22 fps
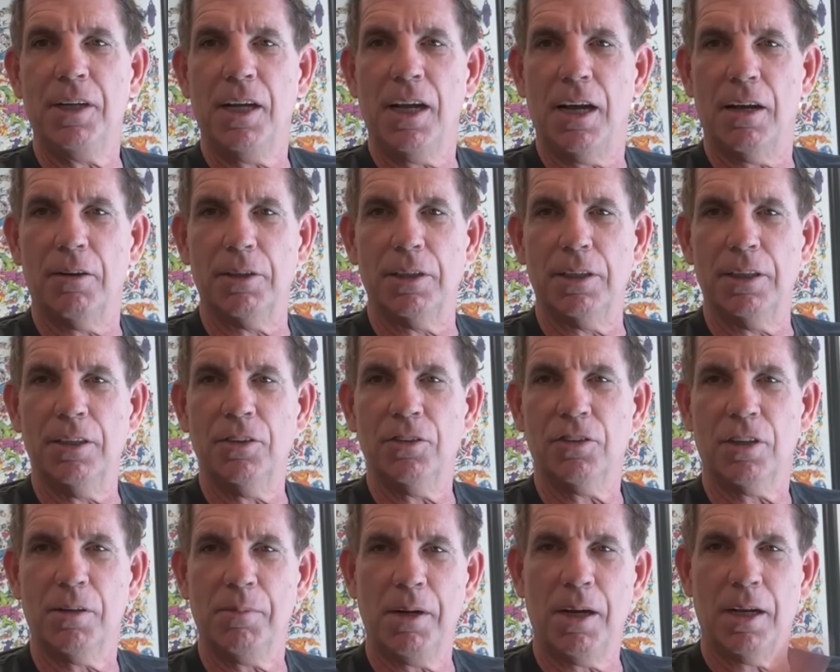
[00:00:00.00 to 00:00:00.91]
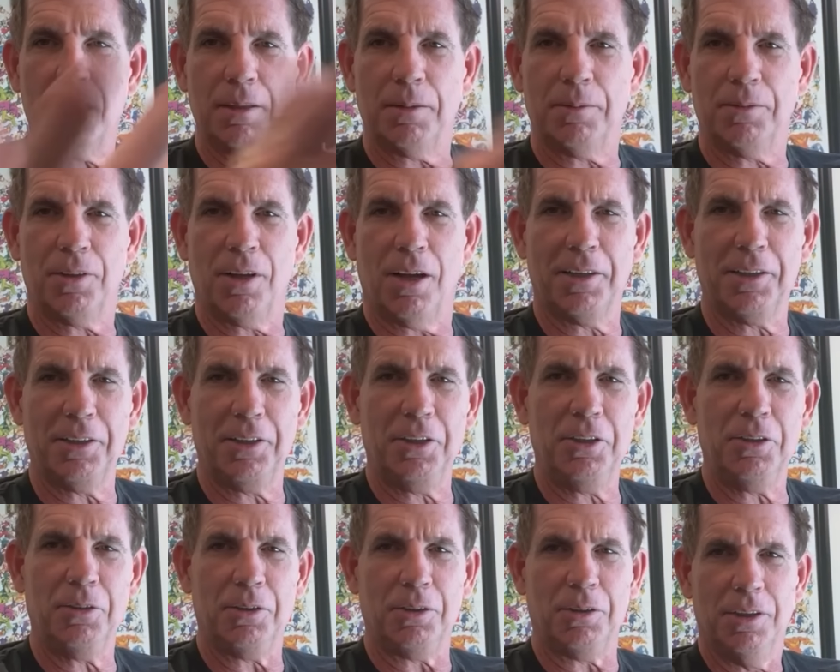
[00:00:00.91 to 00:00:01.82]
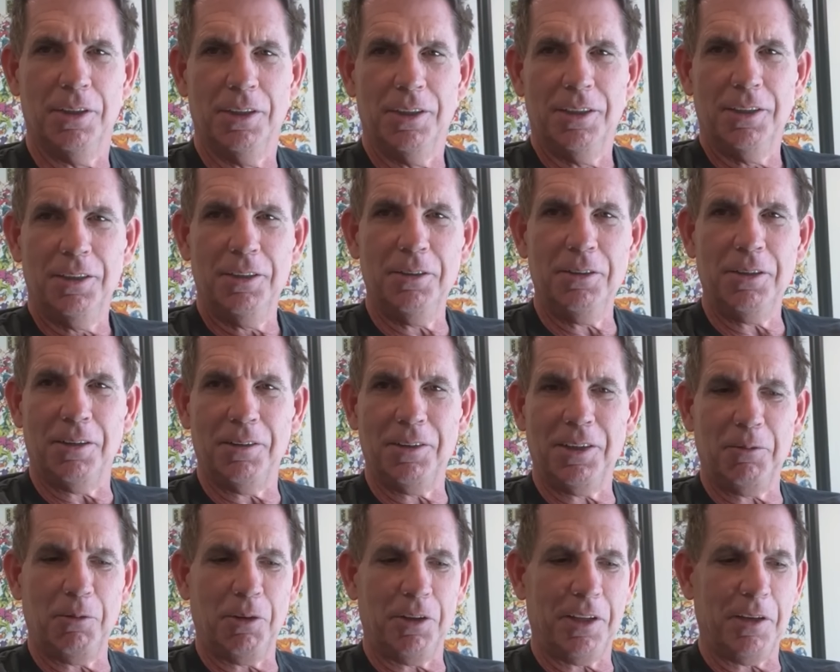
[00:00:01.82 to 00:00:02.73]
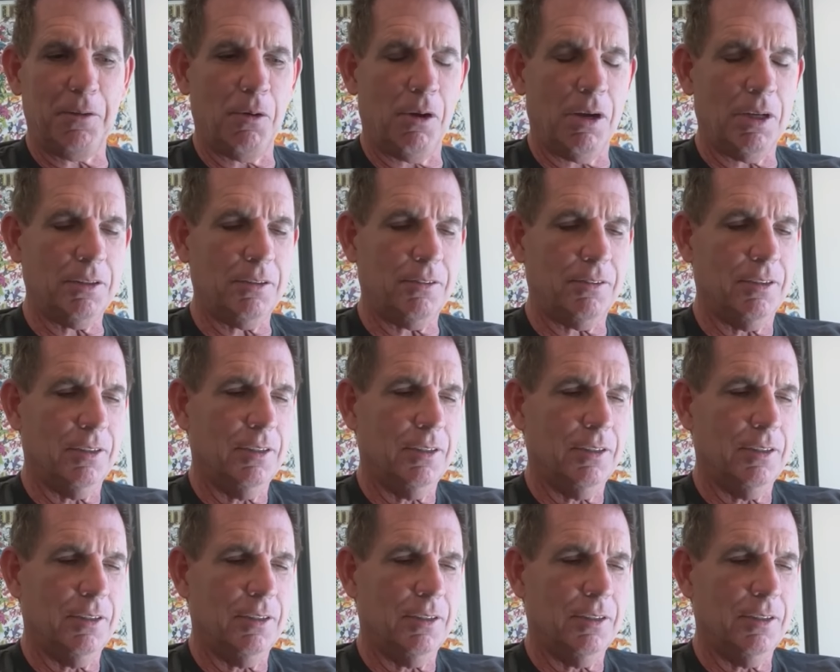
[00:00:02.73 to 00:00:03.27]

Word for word: You know how it is. Come on, I'm talking to you. You know, they, I never want...